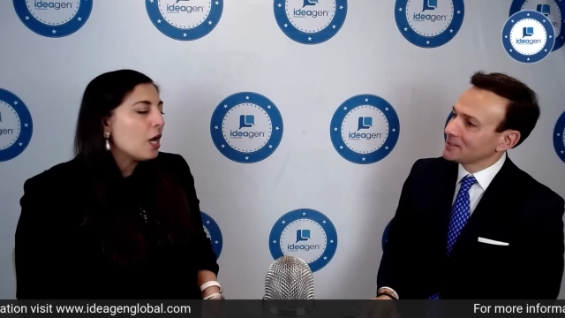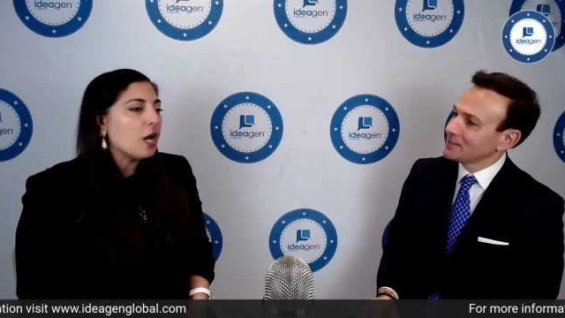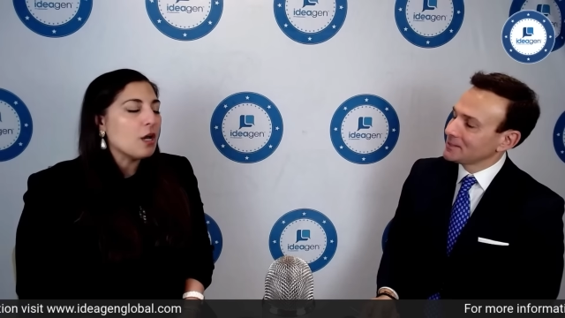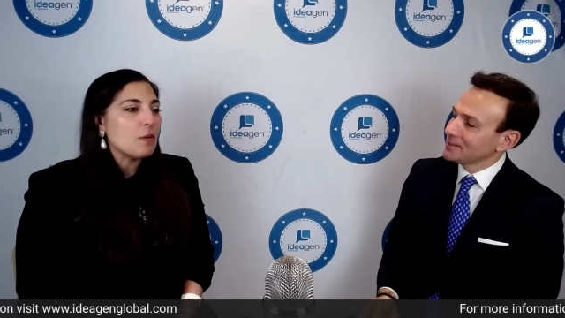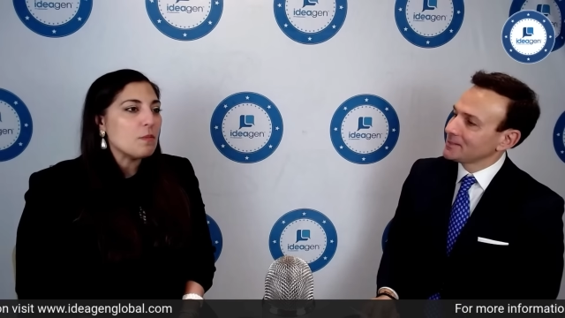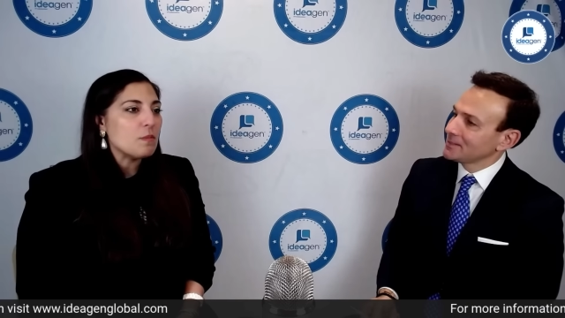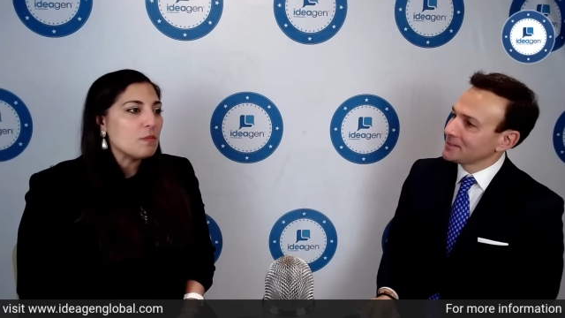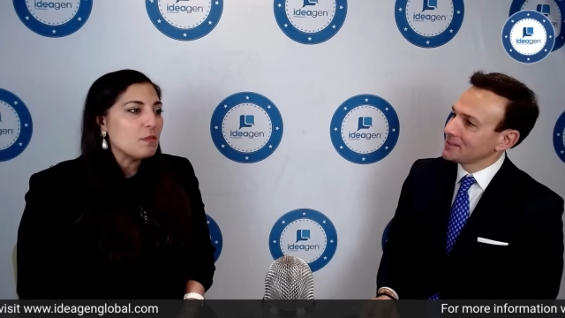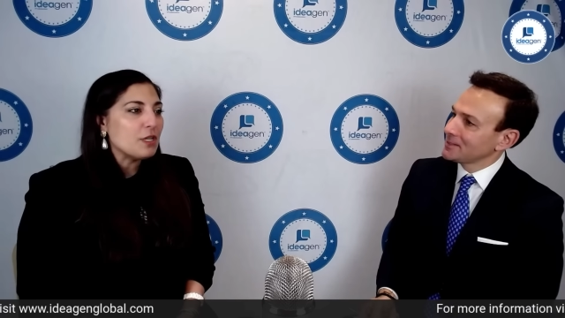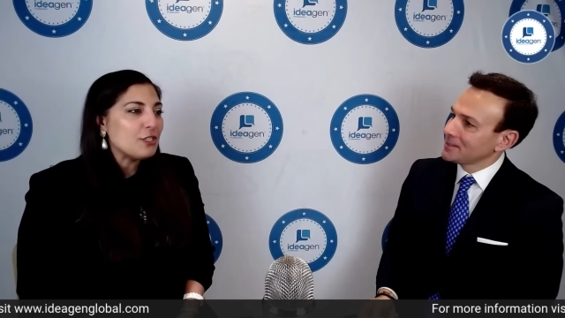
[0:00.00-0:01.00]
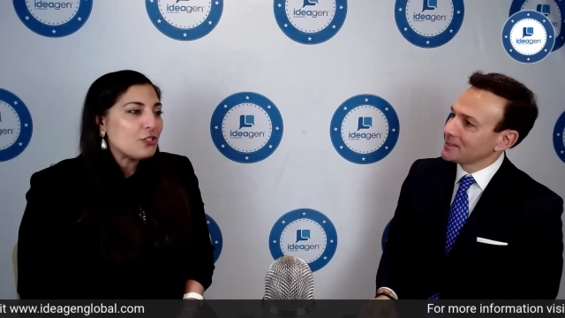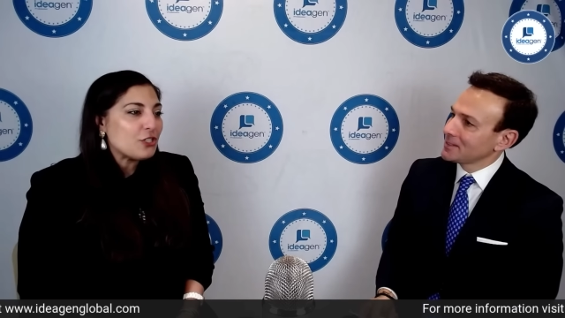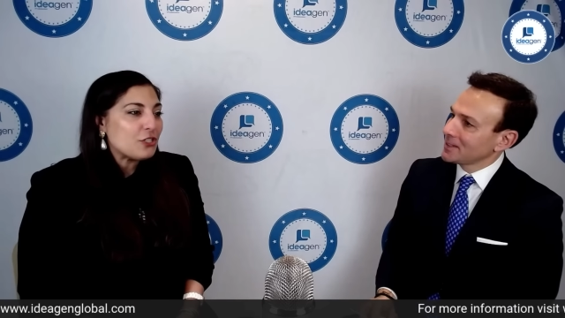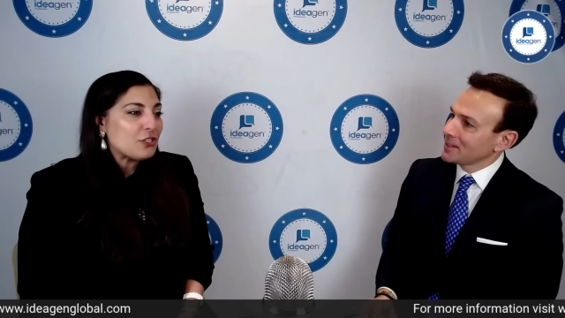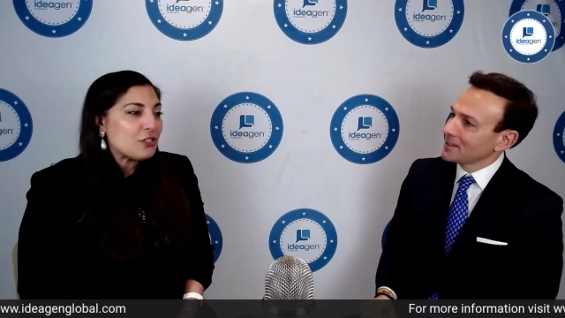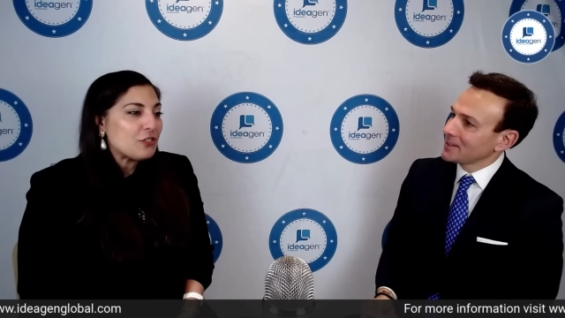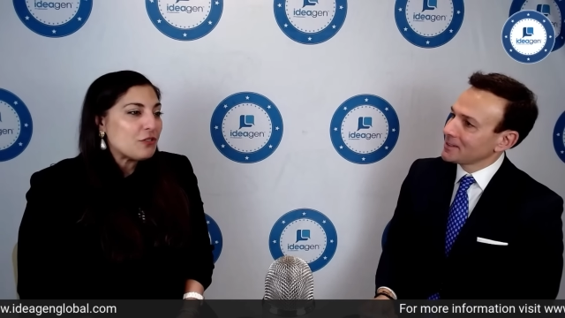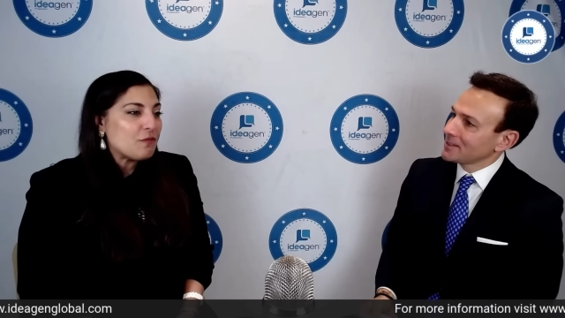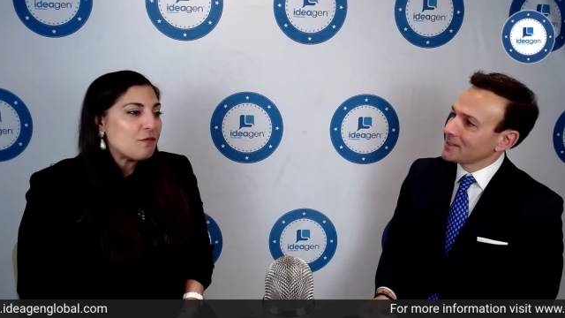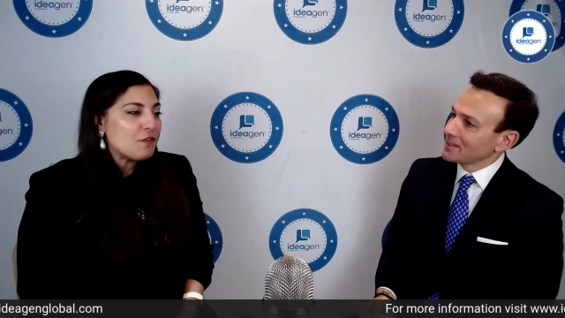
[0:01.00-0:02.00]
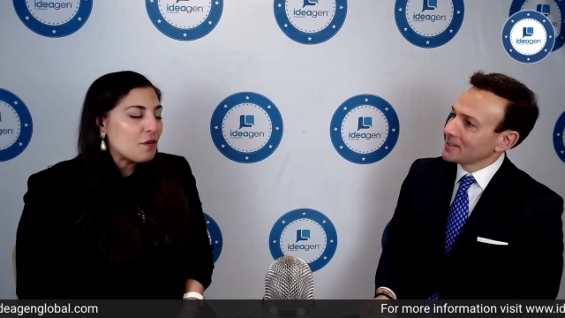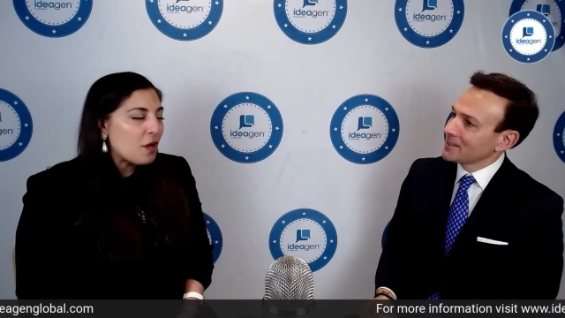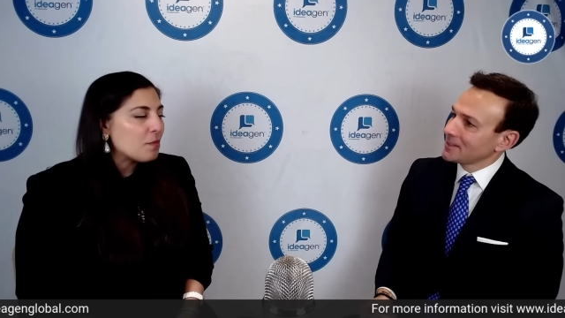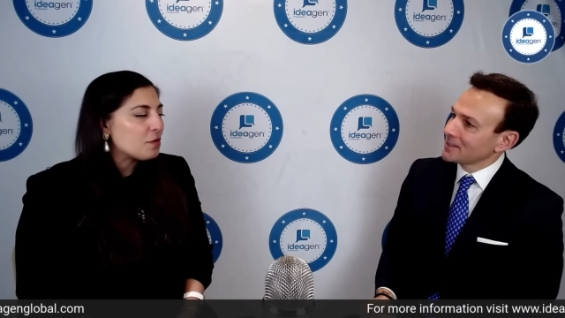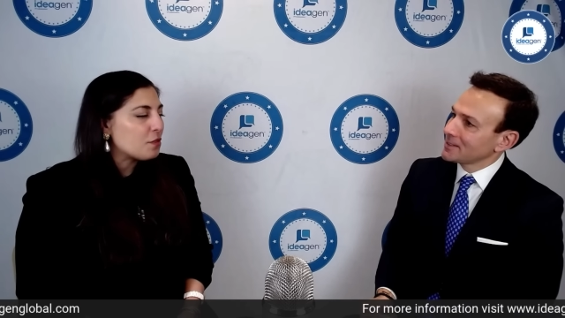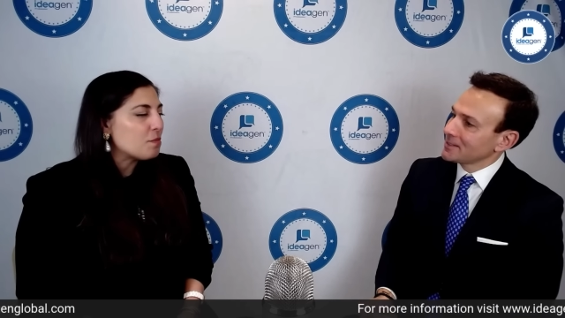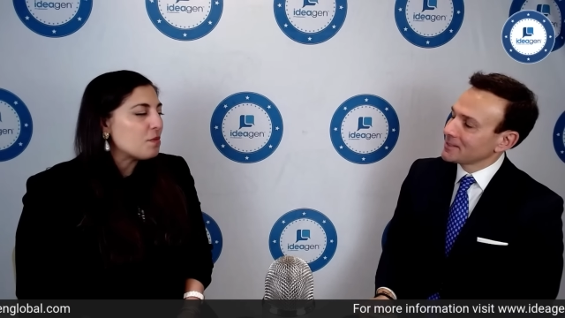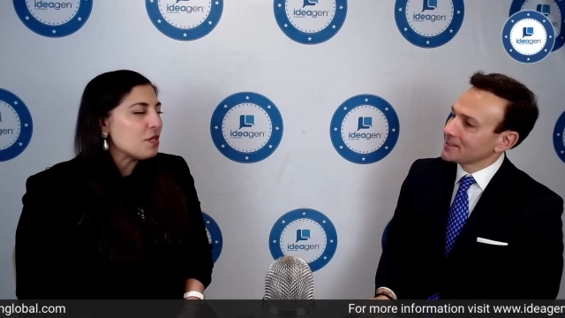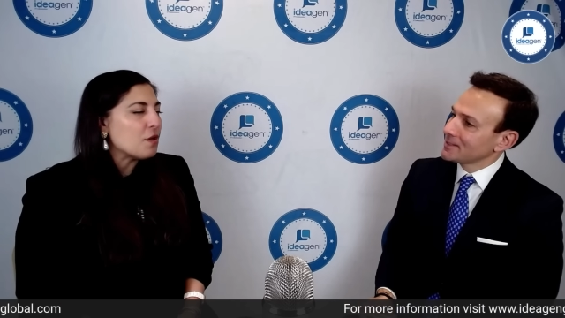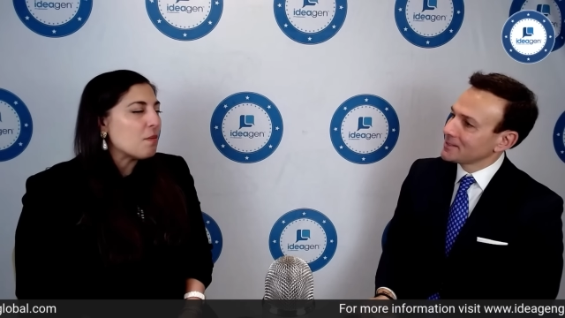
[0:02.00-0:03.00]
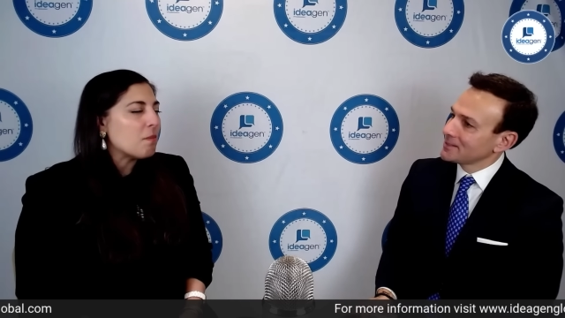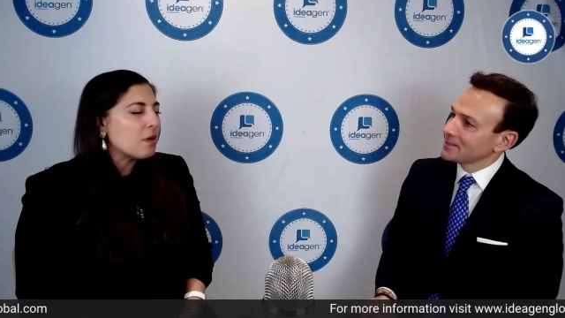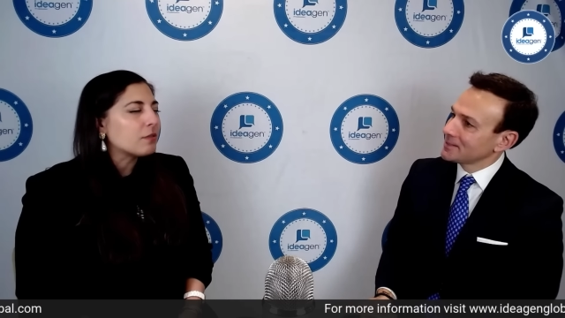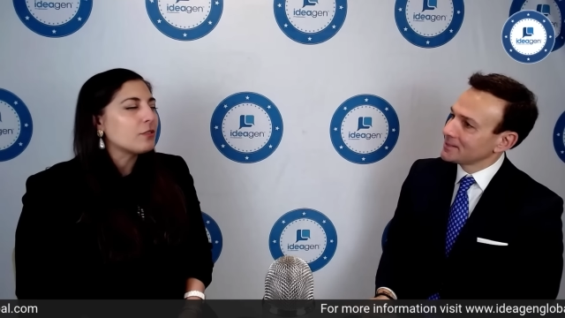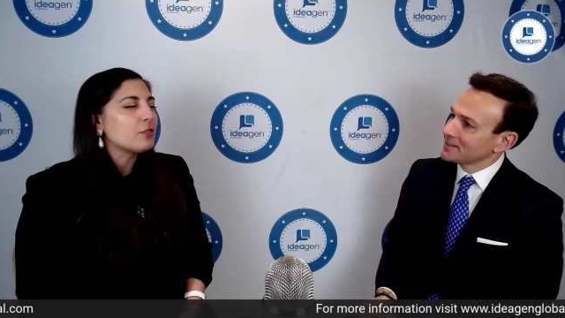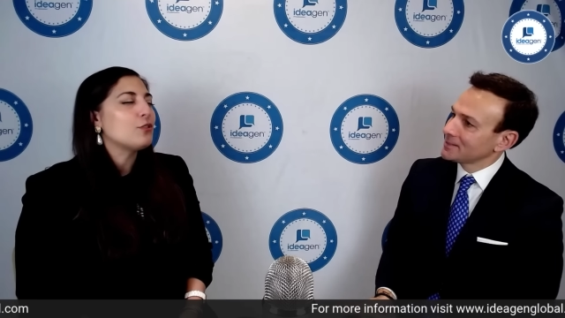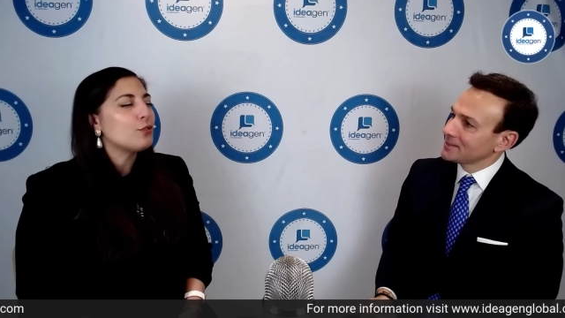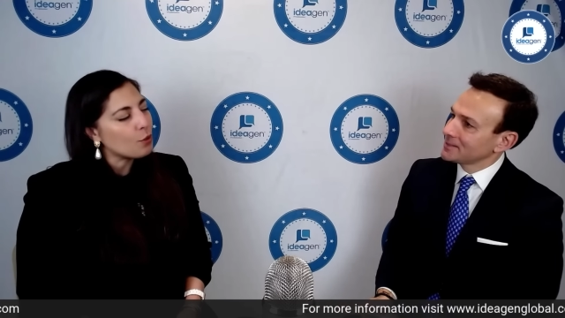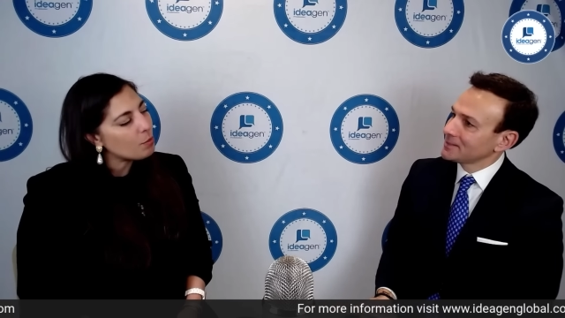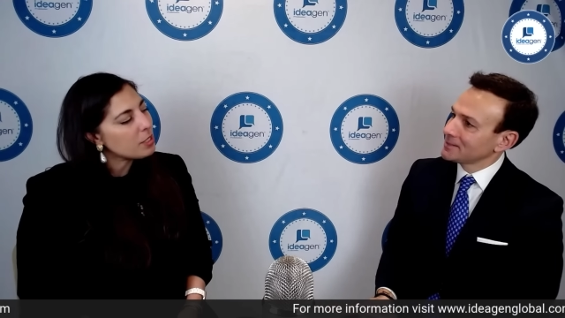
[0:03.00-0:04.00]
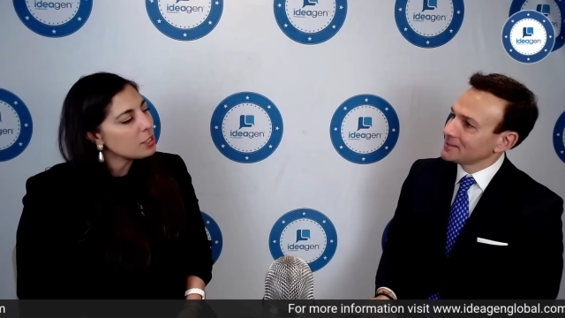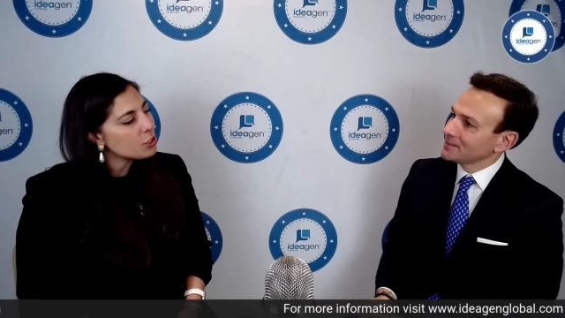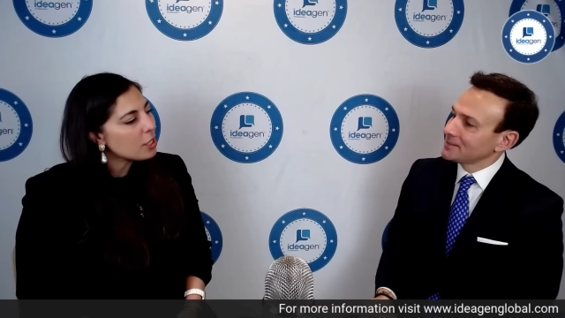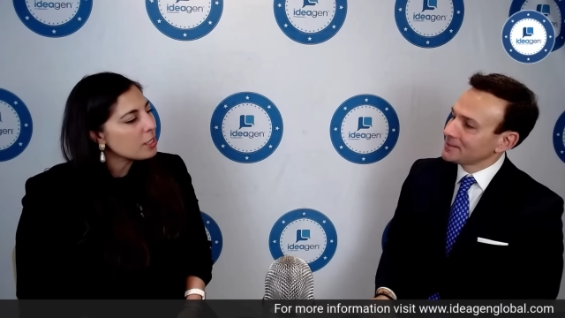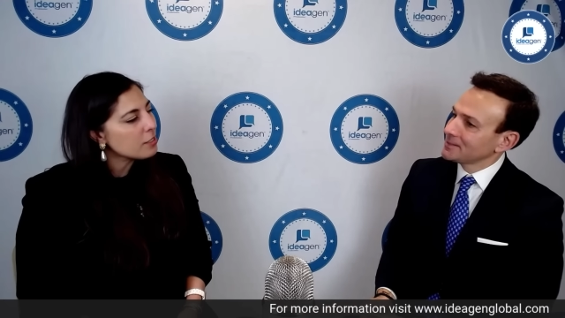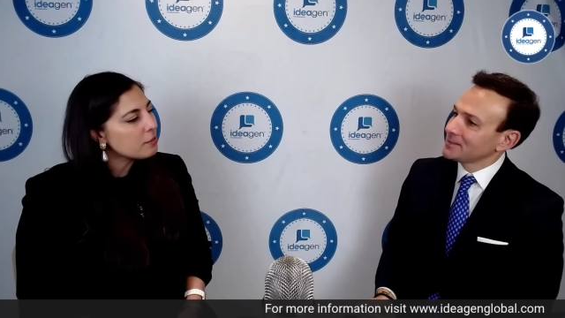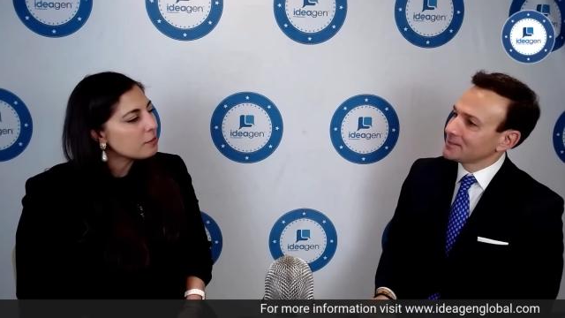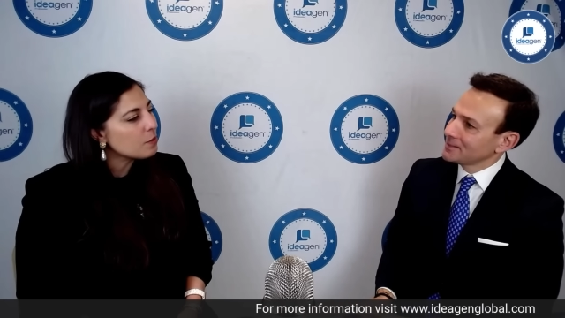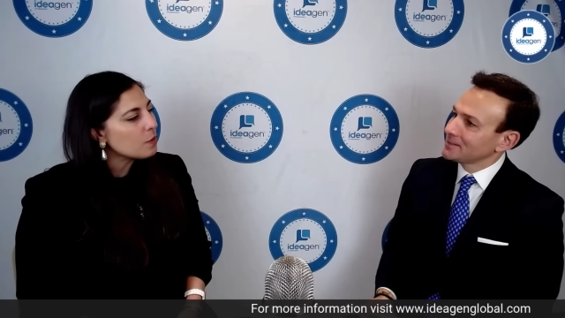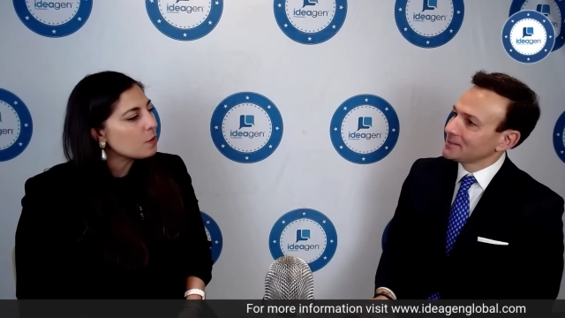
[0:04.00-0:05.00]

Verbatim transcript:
Speaker 1: Um, it's just phenomenal to be amongst so many giants